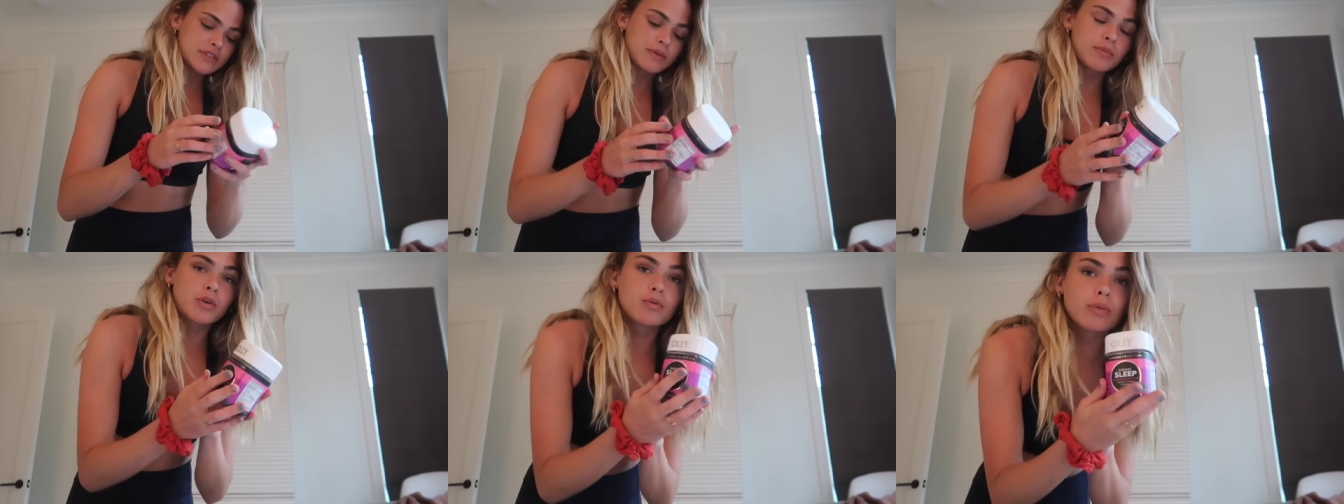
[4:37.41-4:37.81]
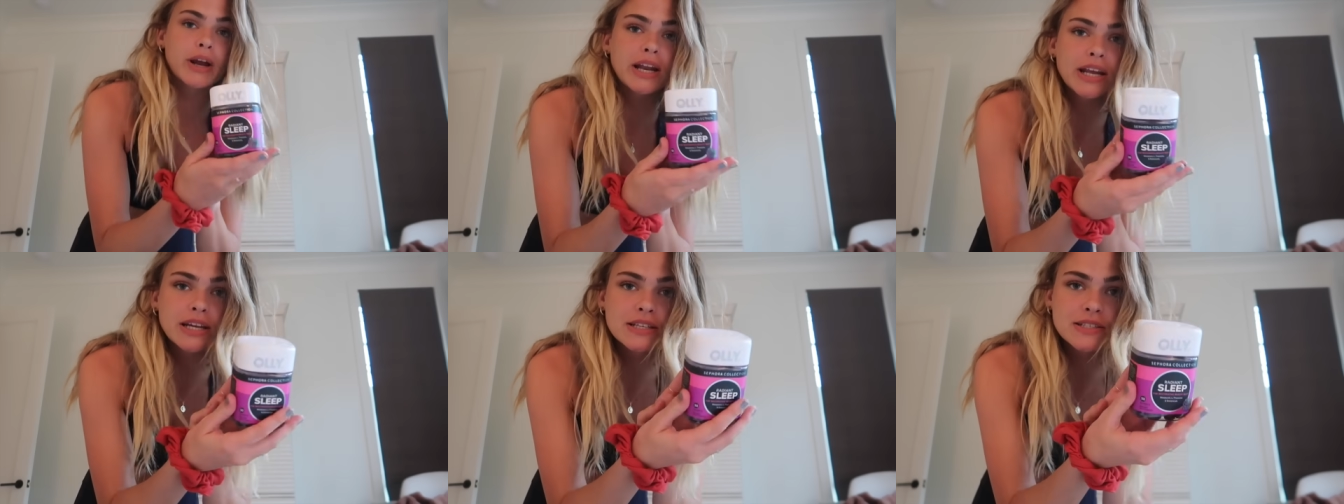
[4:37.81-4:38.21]
some
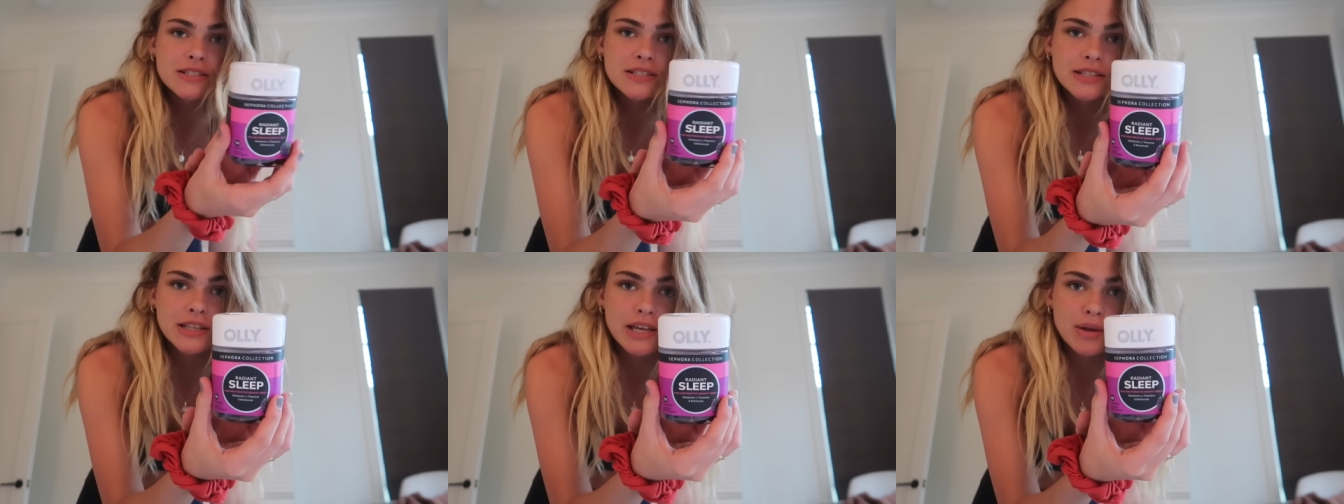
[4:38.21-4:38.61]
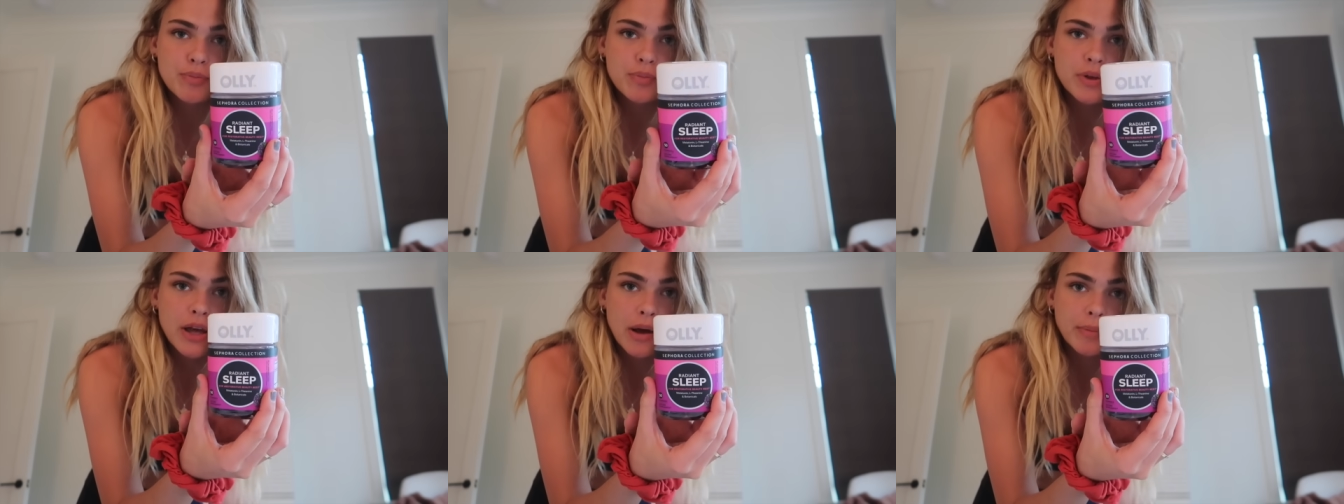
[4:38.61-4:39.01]
Radiant
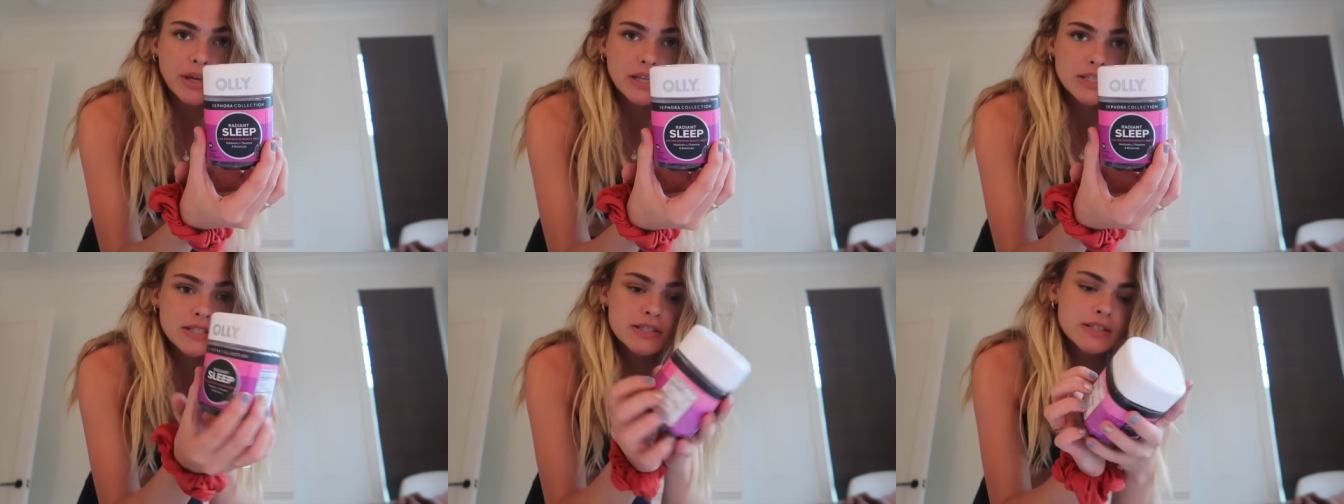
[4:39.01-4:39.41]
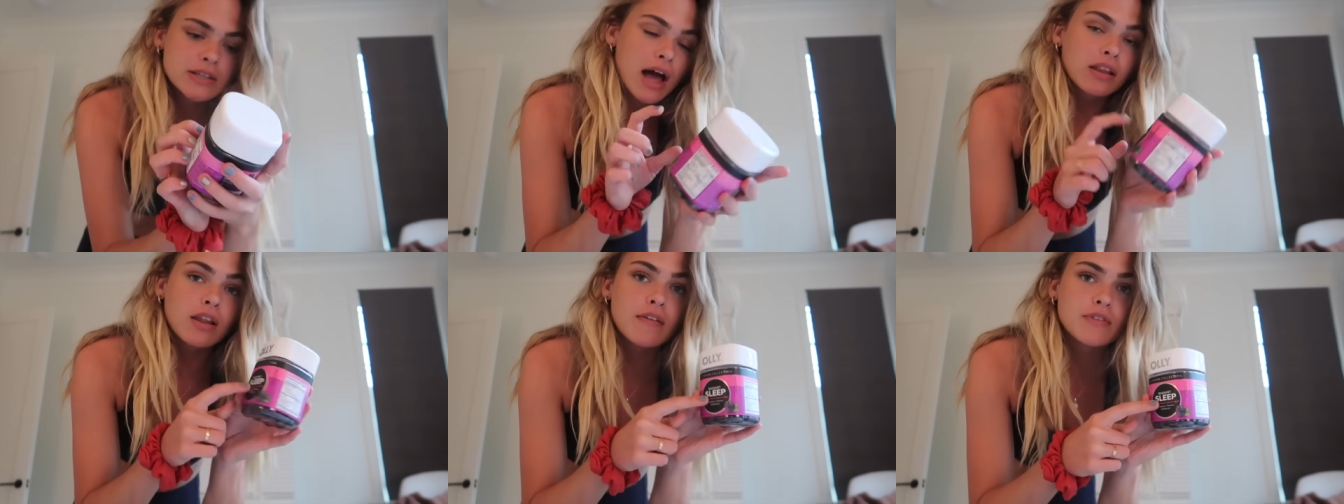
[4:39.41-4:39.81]
Sleep gummies.
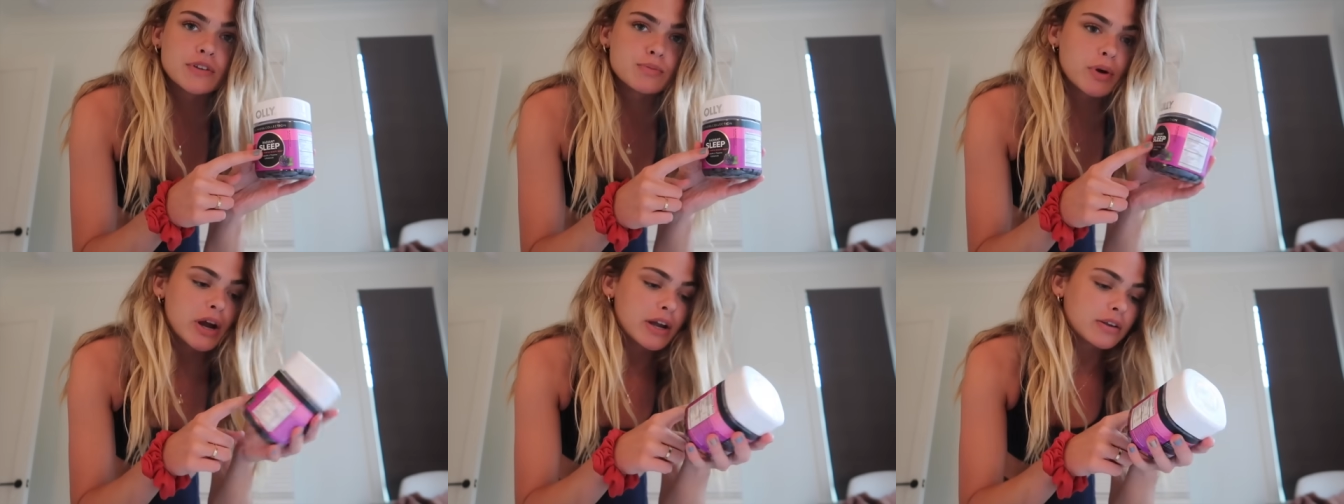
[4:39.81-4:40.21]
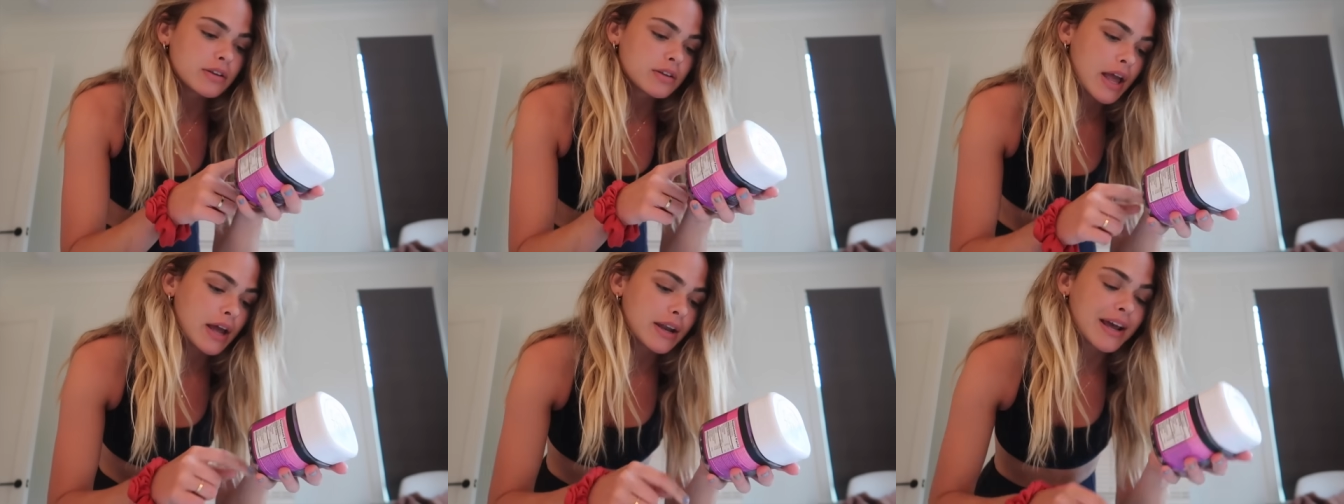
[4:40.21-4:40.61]
I love this
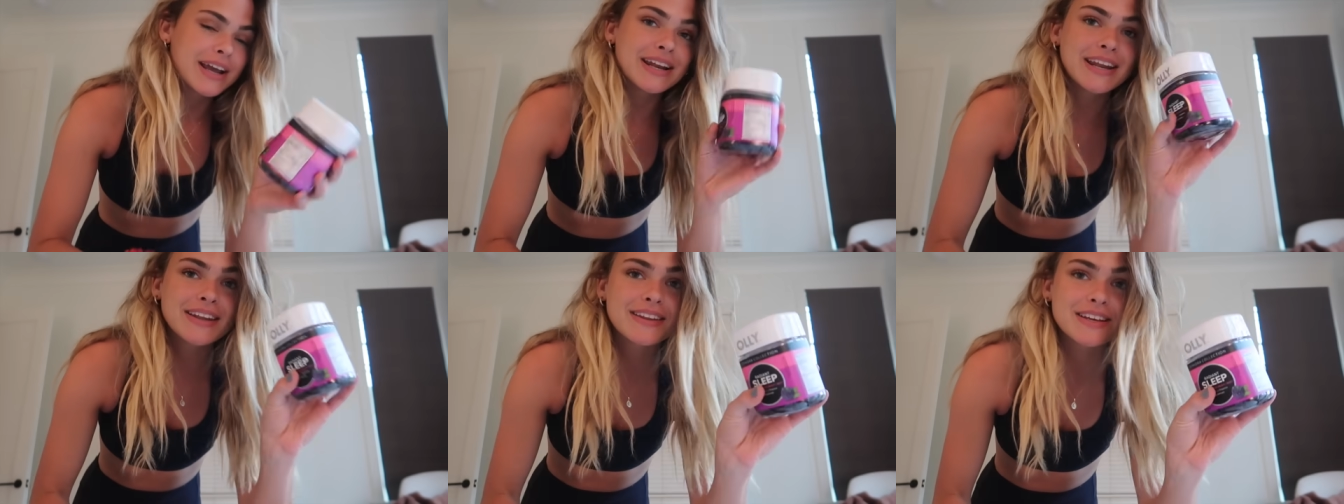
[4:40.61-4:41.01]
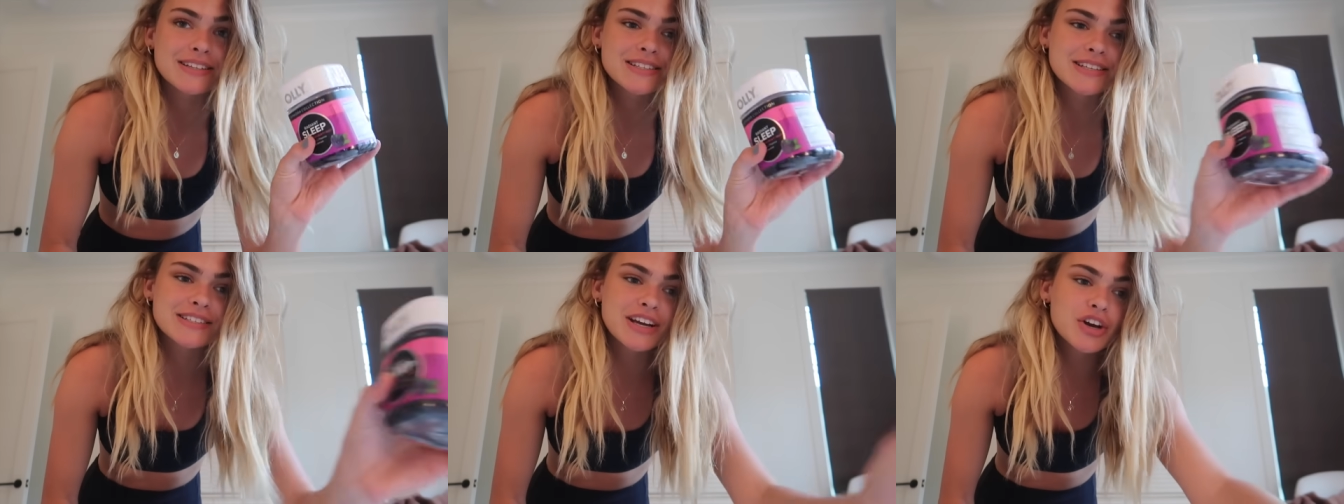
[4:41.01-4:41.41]
brand and I need
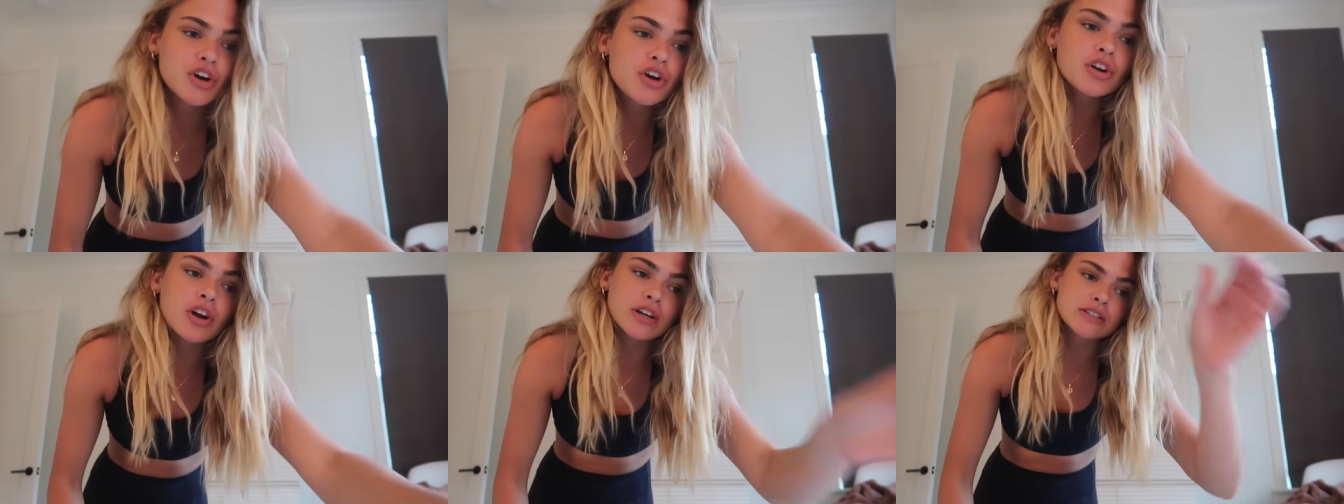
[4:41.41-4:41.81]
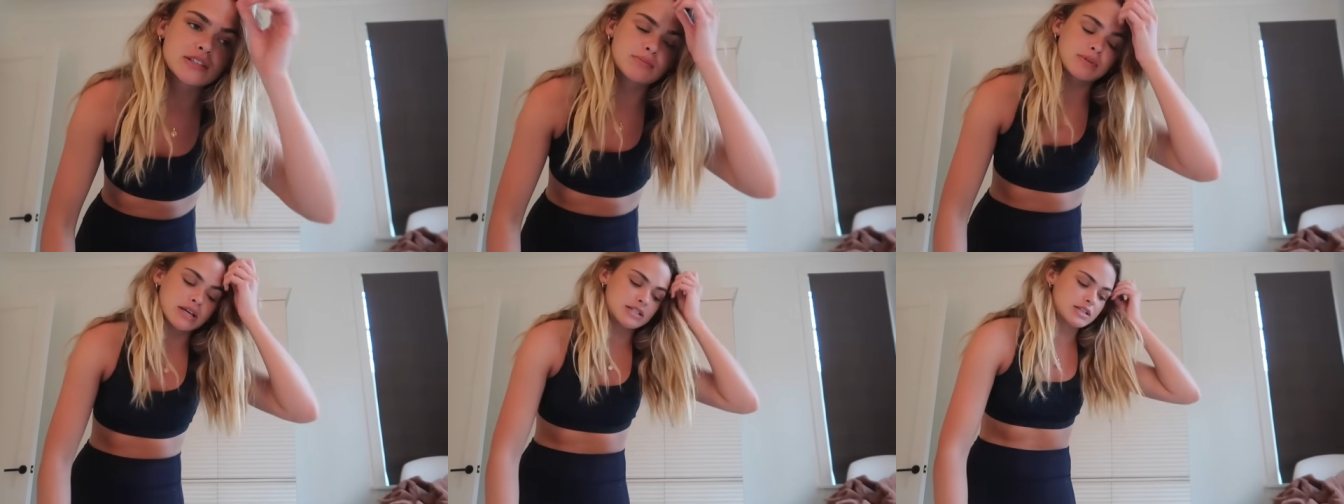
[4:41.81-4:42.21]
this because I could not
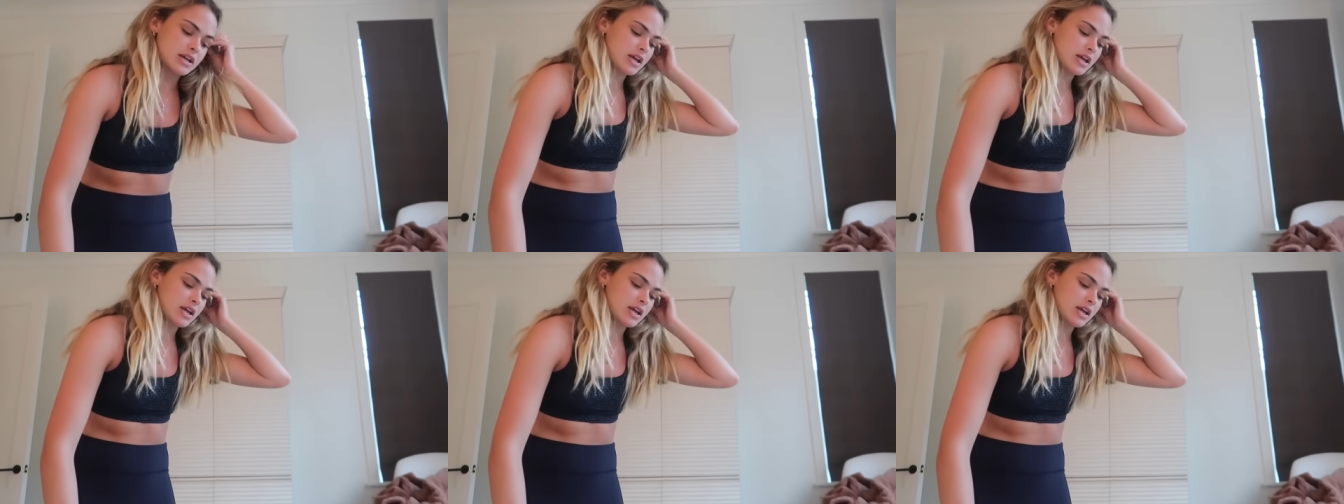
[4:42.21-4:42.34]
sleep last